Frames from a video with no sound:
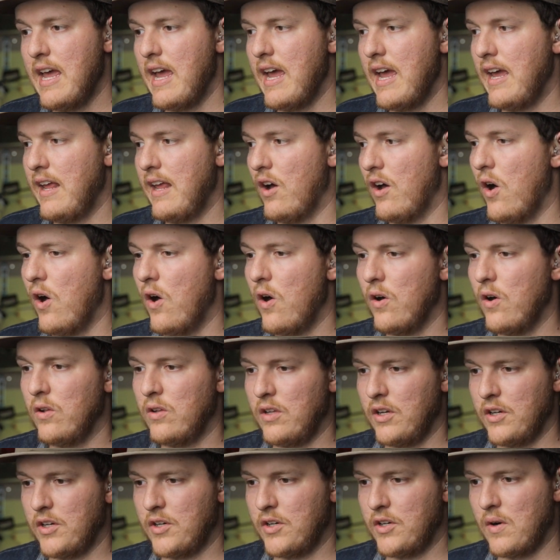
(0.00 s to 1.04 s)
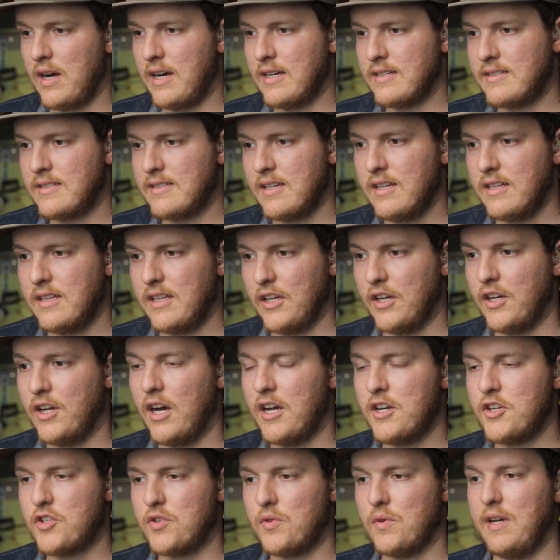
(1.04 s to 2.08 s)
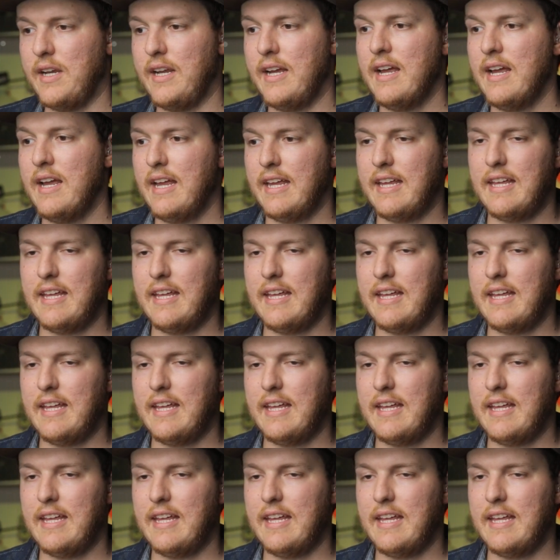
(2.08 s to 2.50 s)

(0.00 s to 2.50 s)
and all across the country,